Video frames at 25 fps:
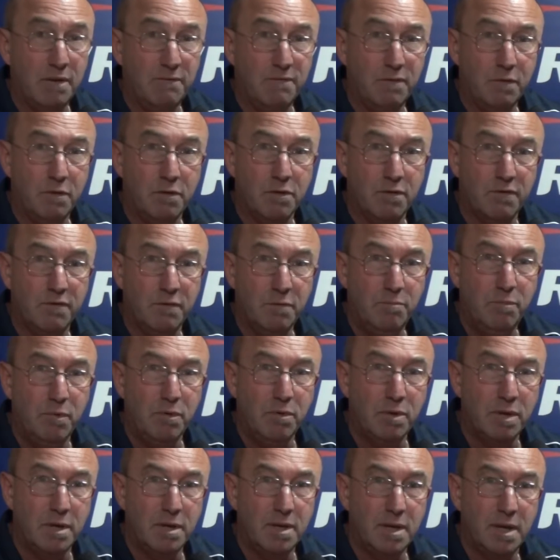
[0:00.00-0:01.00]
finals
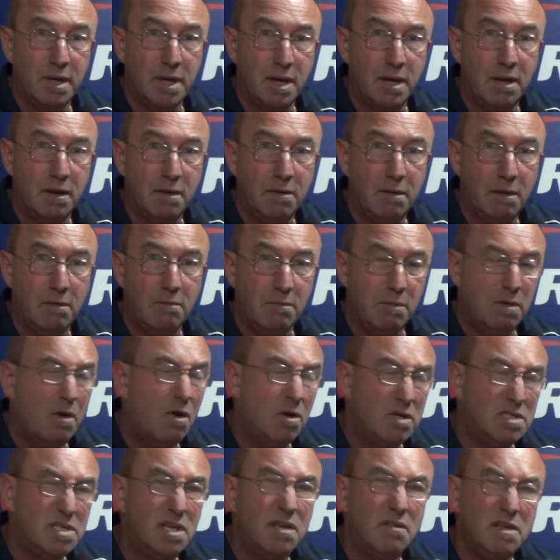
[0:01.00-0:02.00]
football. And
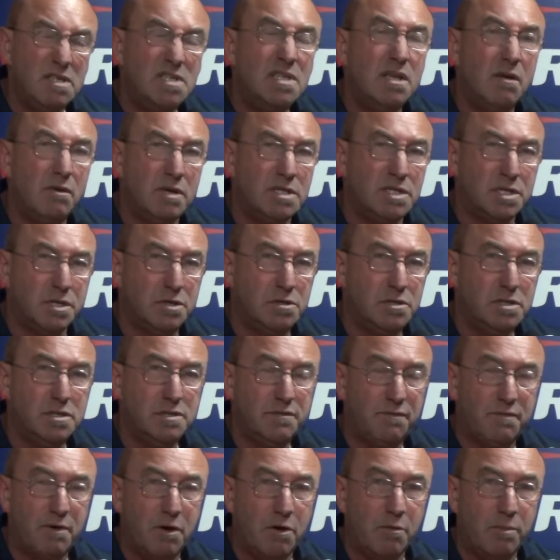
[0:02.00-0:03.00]
honestly, there's no
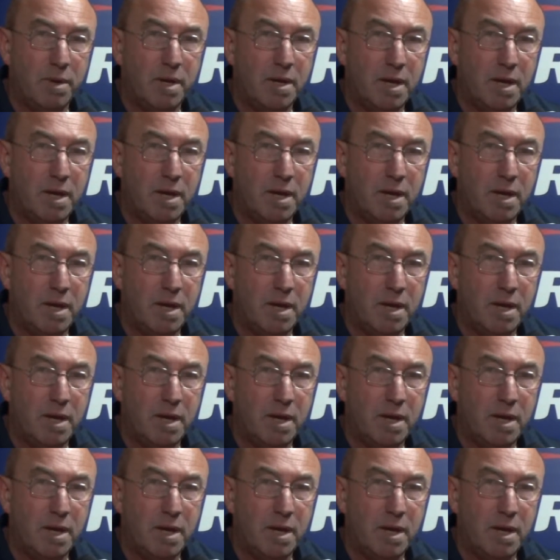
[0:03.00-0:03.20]
excuses for Albion